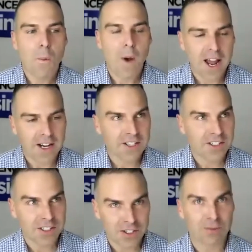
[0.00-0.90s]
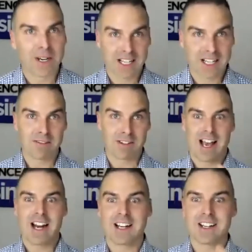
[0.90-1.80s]
And you really
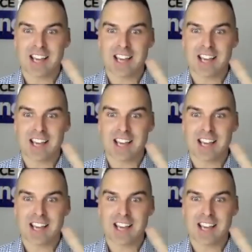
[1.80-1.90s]
related.